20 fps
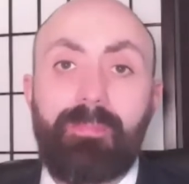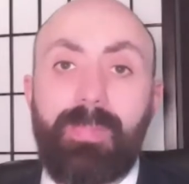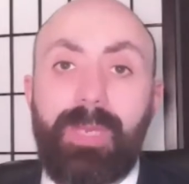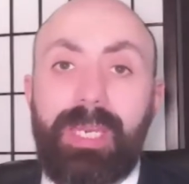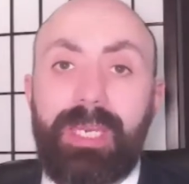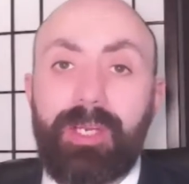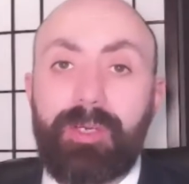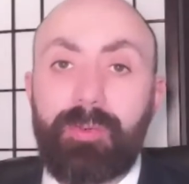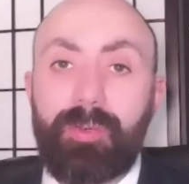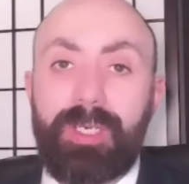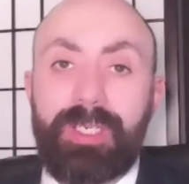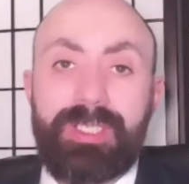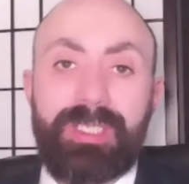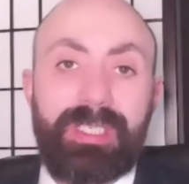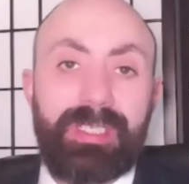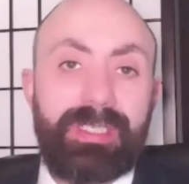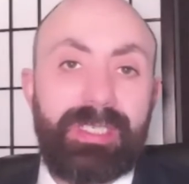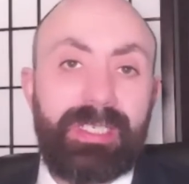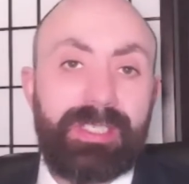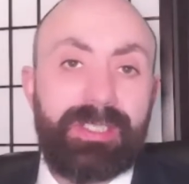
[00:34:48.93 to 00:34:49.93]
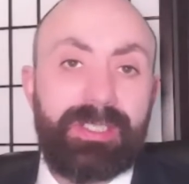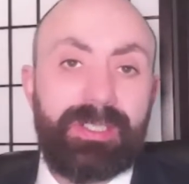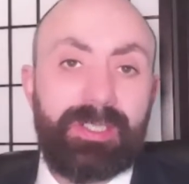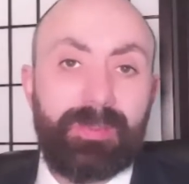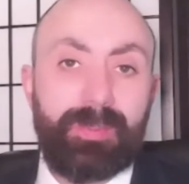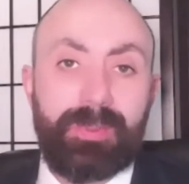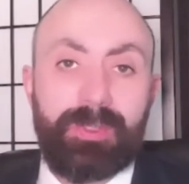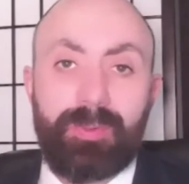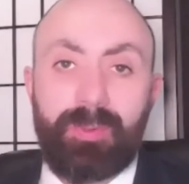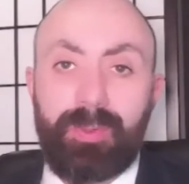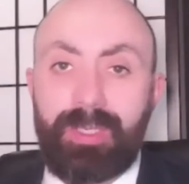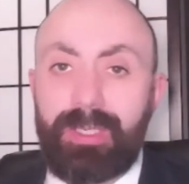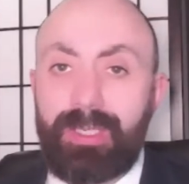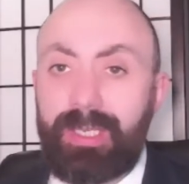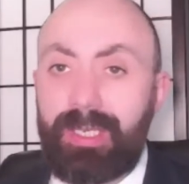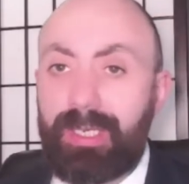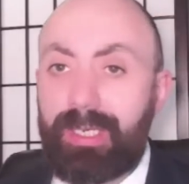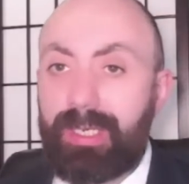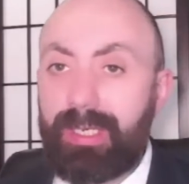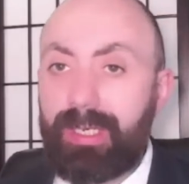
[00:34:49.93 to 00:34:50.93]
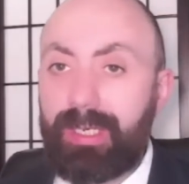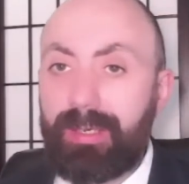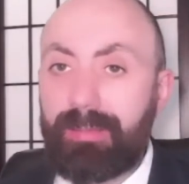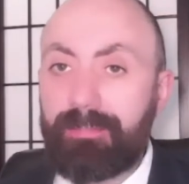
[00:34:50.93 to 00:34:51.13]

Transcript: increasing distance between the